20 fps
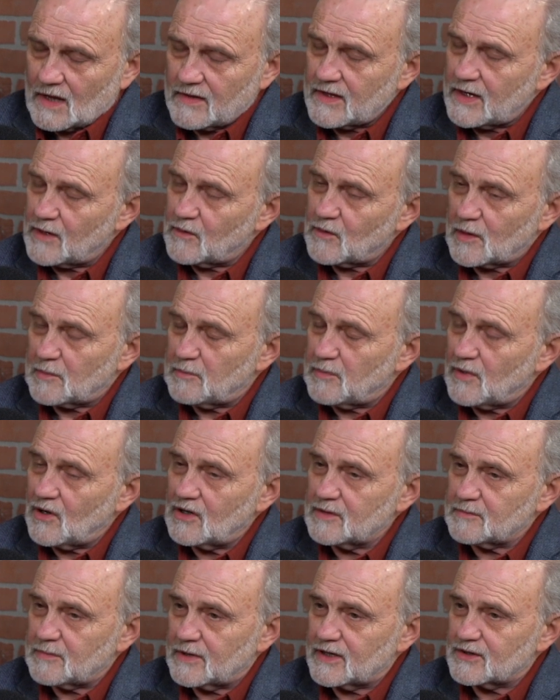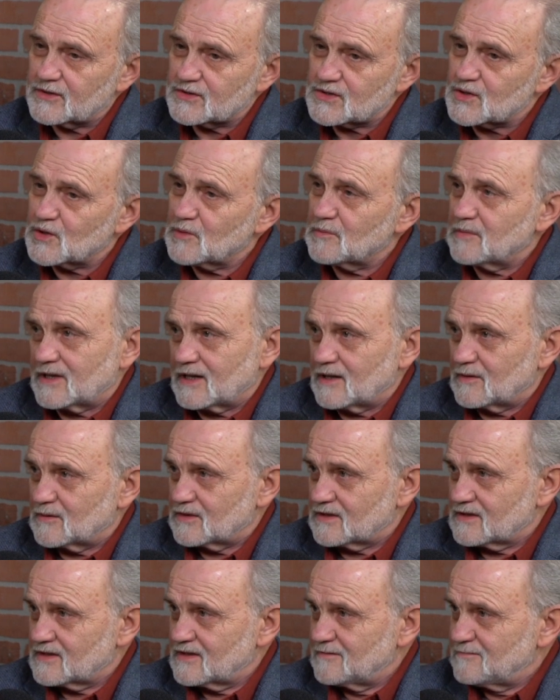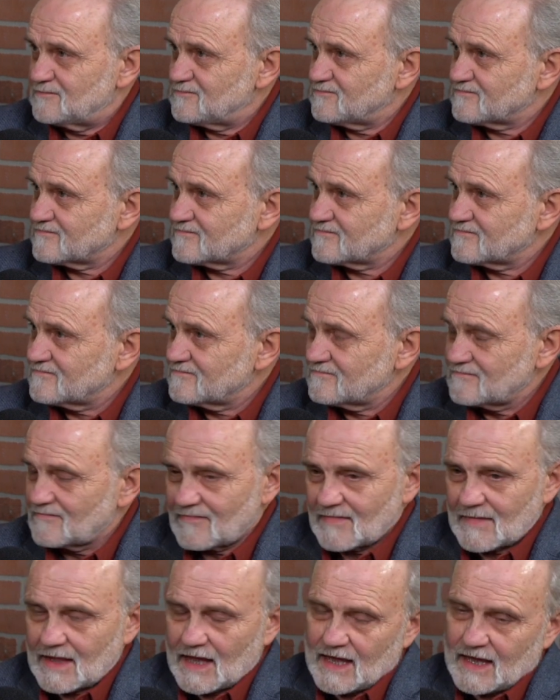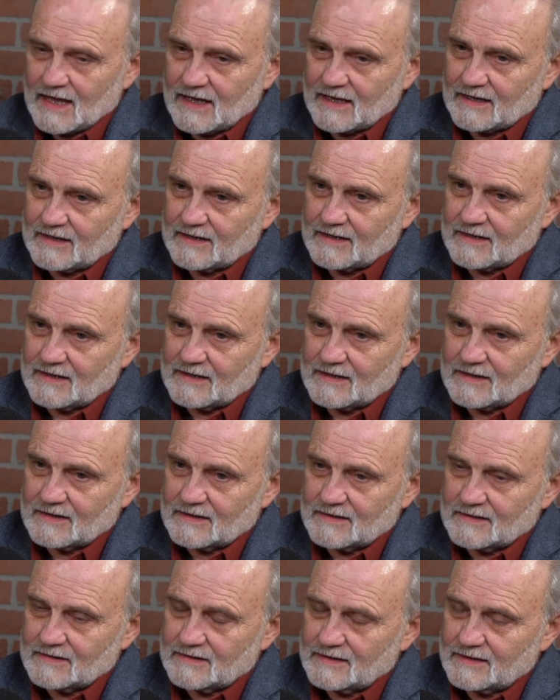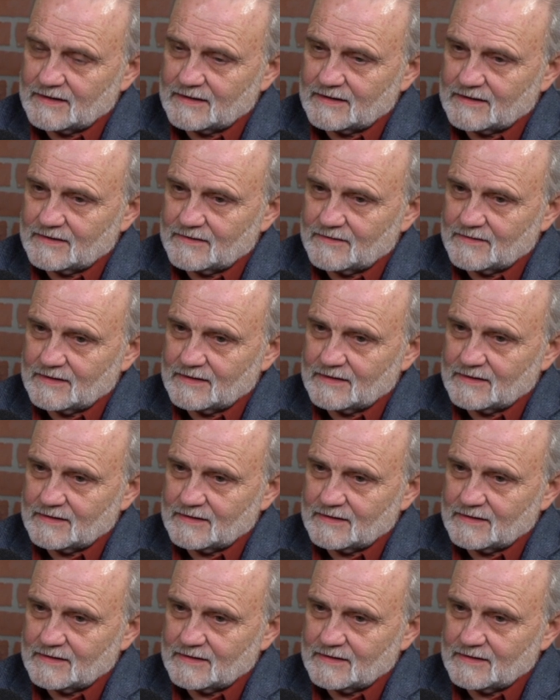they were appalled by how stupid I was. And in